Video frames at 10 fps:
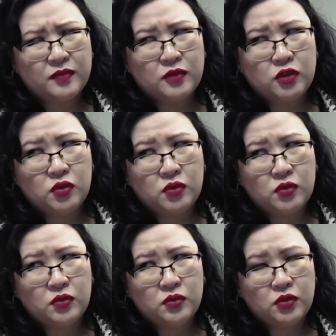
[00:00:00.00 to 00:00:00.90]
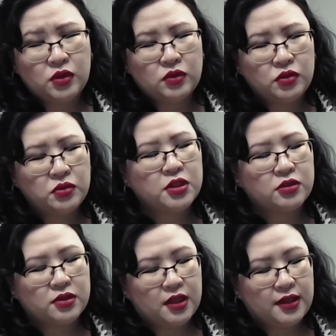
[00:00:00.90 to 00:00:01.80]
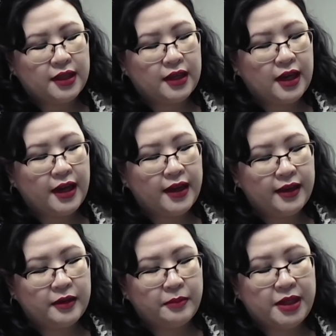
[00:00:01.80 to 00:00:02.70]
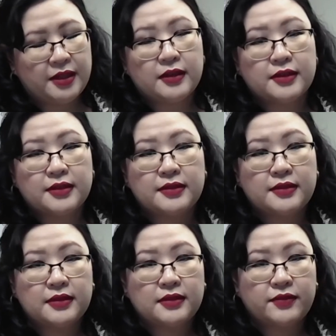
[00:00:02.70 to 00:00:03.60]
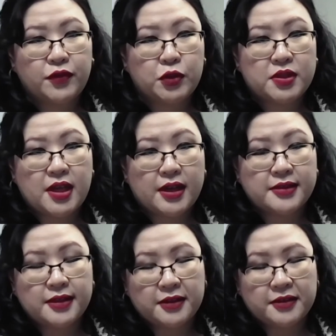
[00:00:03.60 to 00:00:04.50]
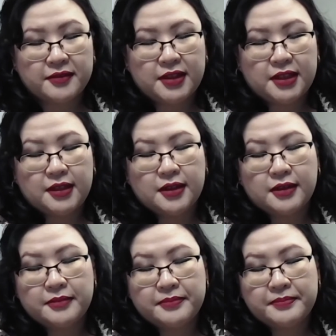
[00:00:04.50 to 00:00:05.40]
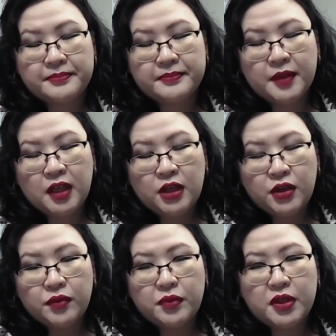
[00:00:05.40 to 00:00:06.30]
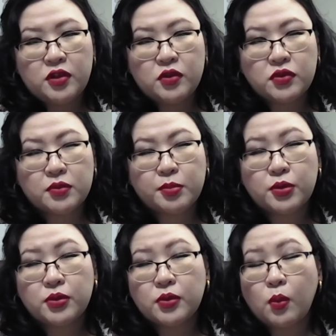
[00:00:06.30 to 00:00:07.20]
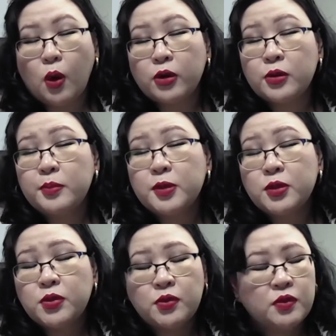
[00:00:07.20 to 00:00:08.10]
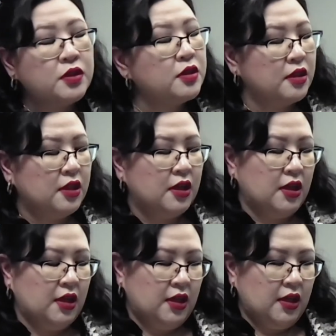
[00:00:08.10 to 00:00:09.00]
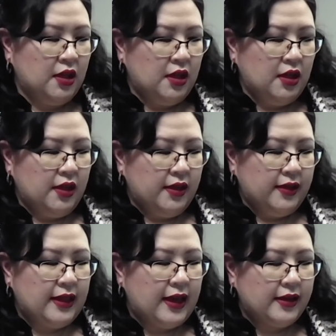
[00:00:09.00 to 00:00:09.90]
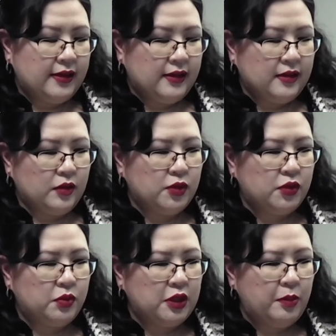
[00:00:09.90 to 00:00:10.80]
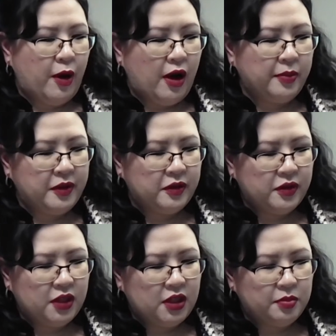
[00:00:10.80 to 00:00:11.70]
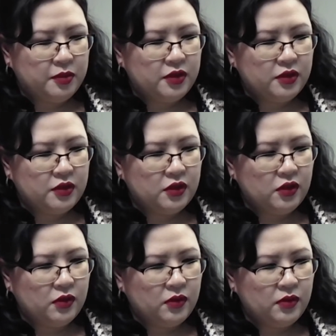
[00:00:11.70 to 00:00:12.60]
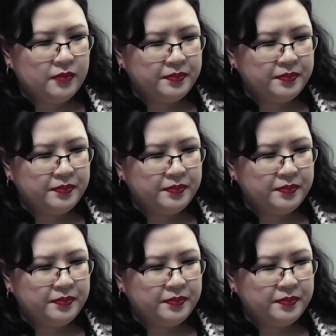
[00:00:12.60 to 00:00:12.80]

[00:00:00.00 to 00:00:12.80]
2 years, I think. I had made a few sets of the reusable water balloons that was really popular a couple years ago.